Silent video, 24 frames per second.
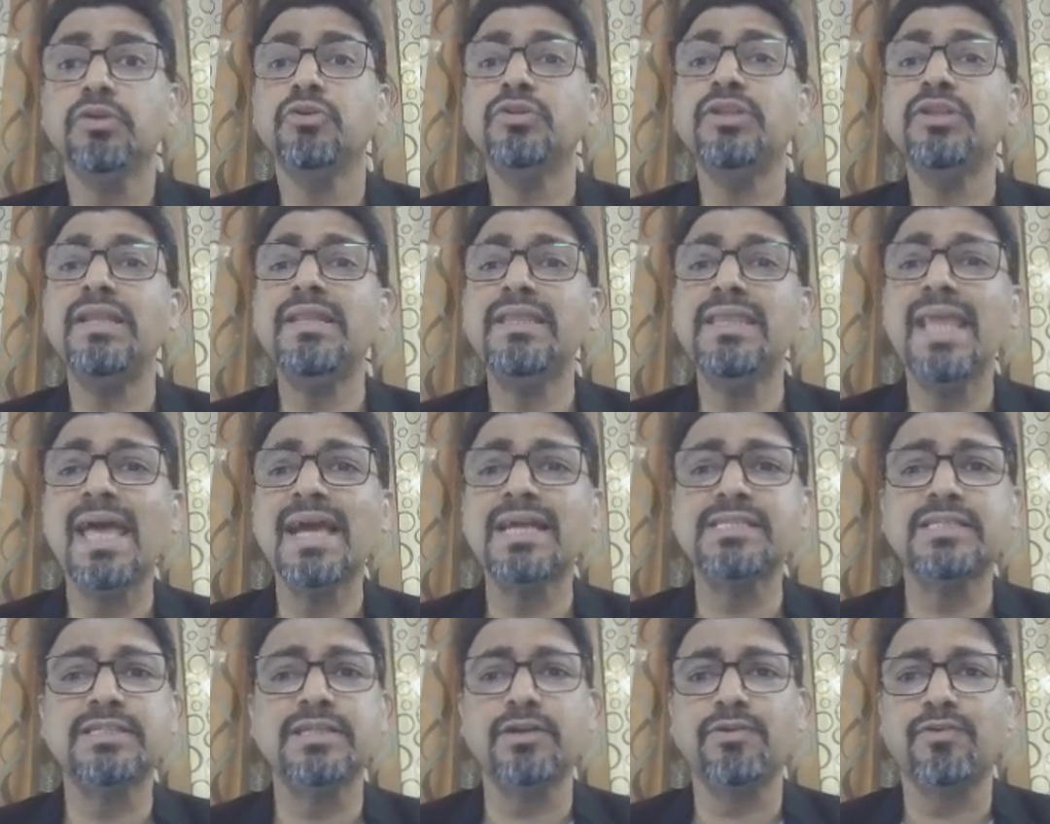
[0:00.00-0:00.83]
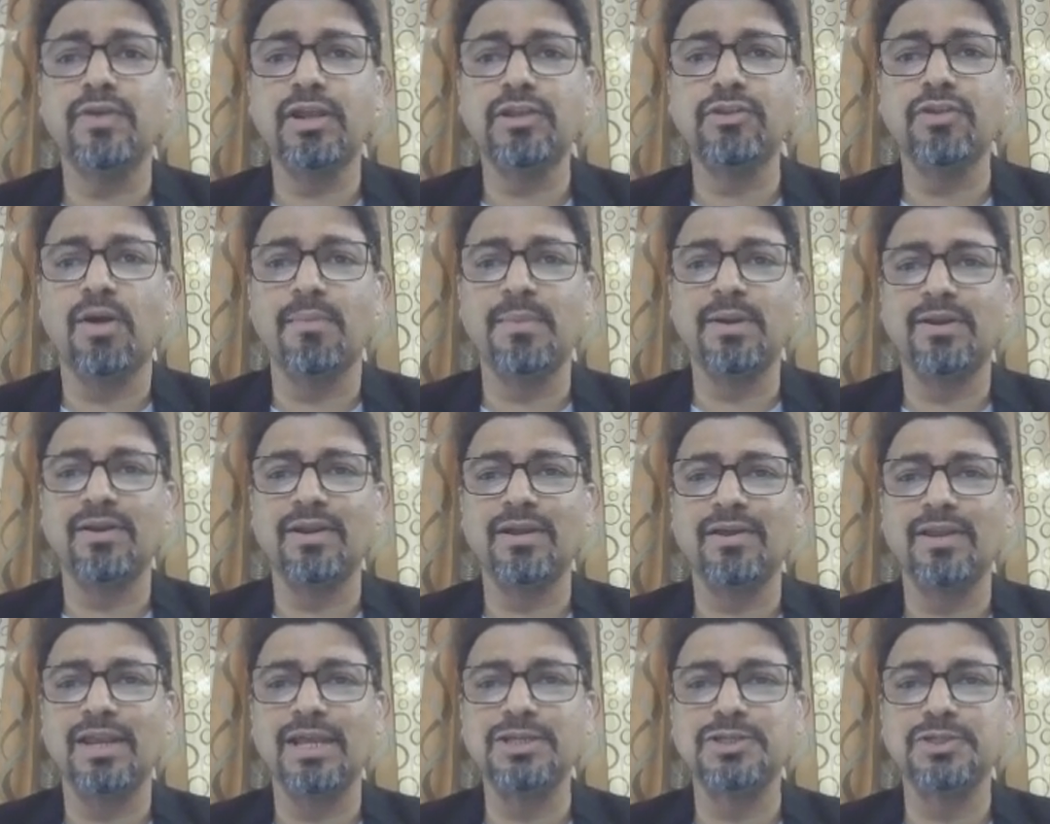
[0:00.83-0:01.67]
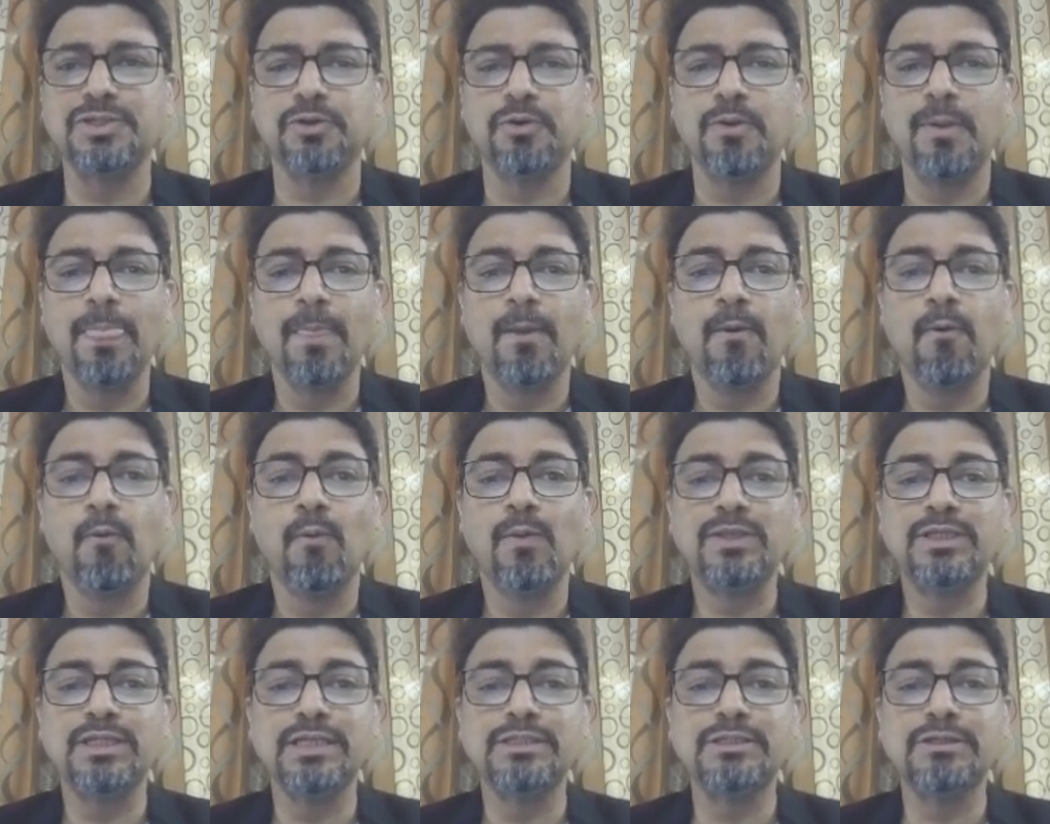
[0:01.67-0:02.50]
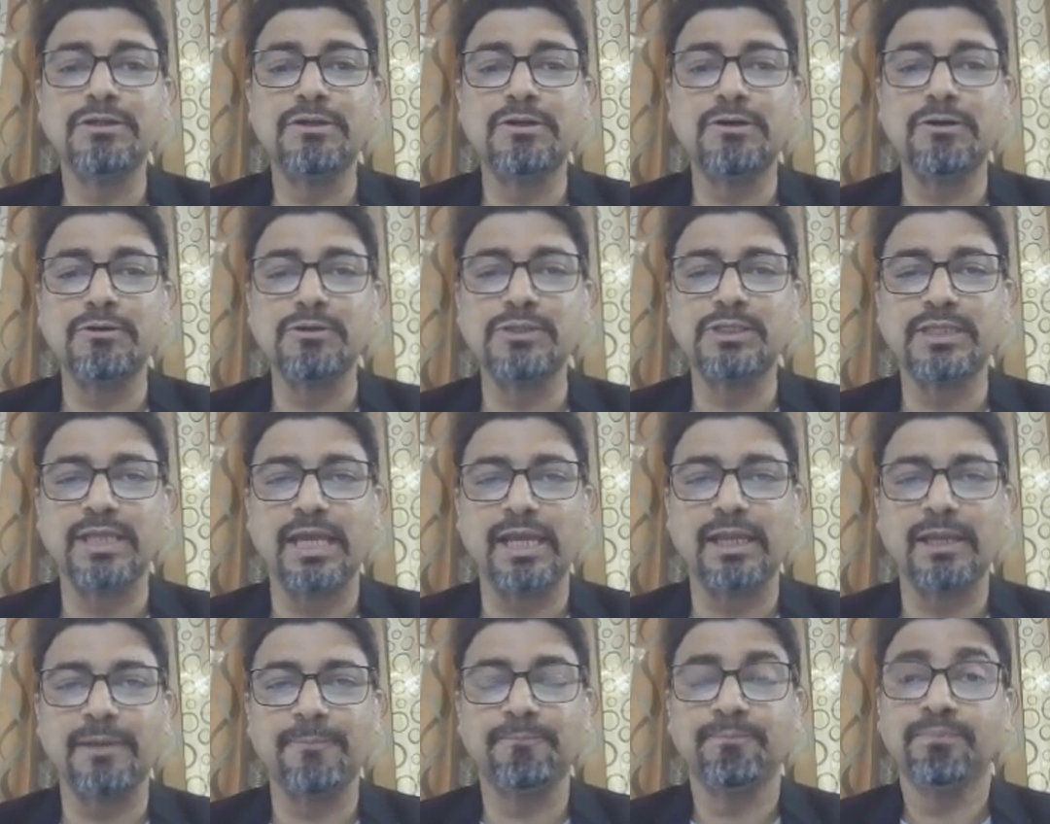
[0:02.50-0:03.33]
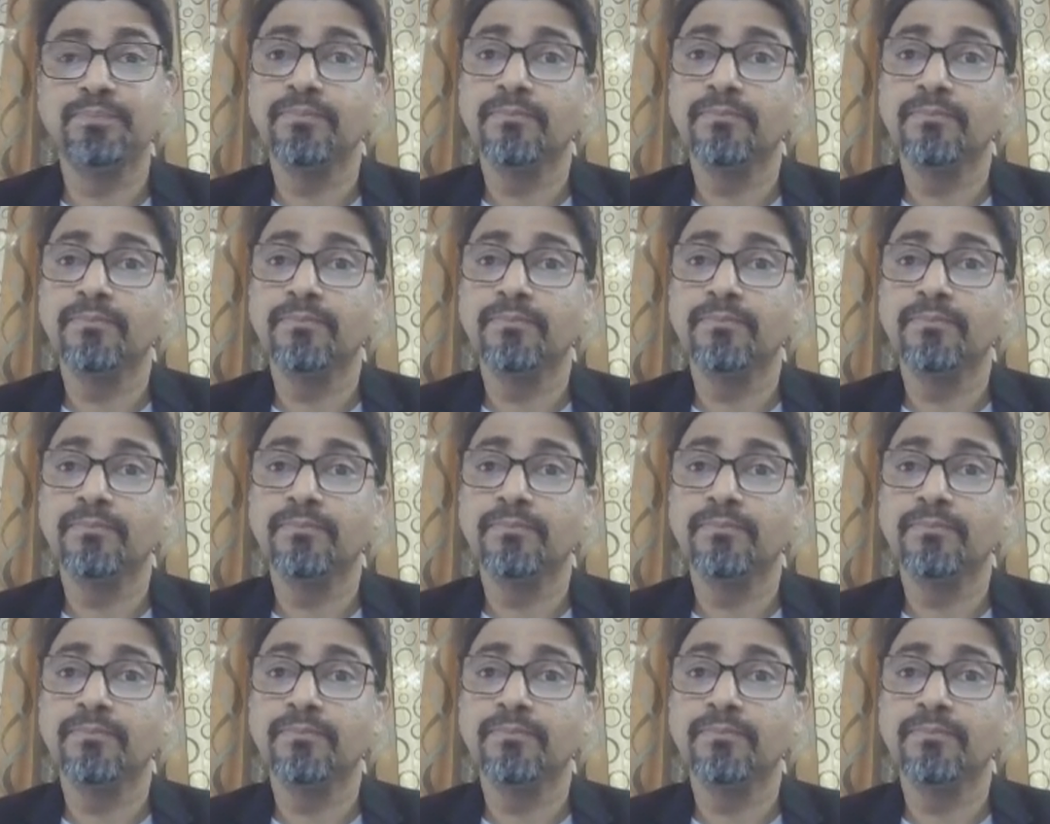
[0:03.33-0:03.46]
to the next trigonometric ratio, which is cosec.